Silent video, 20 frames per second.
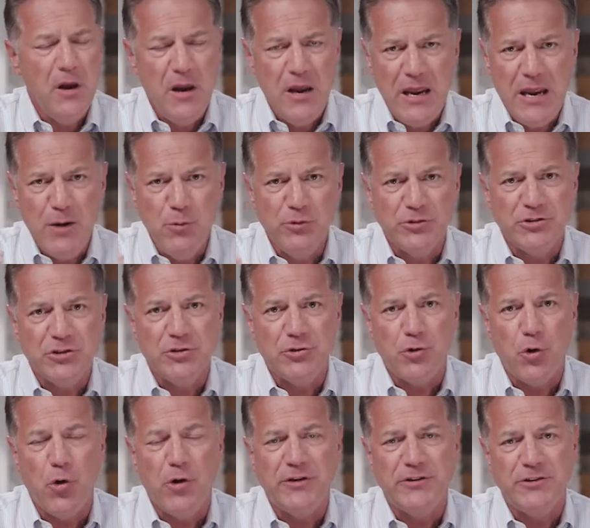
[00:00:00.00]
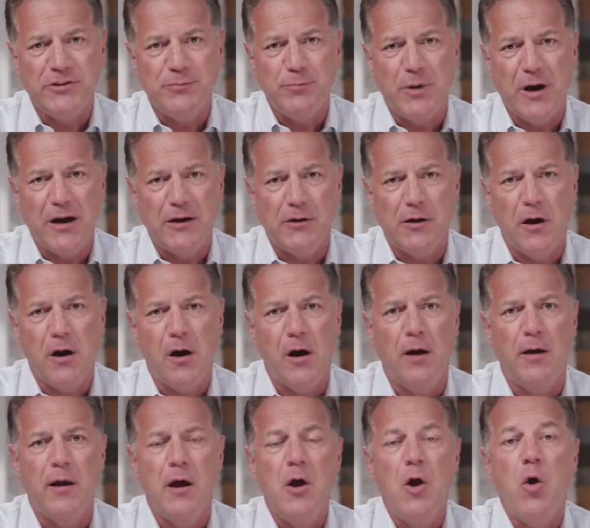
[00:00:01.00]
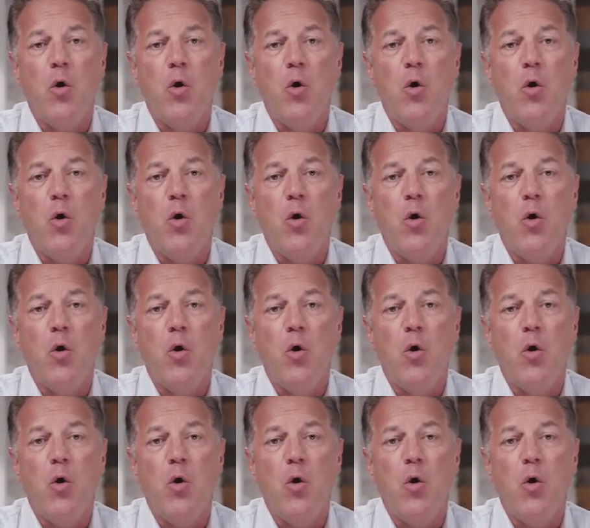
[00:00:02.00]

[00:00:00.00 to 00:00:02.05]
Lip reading: He was anointed by God.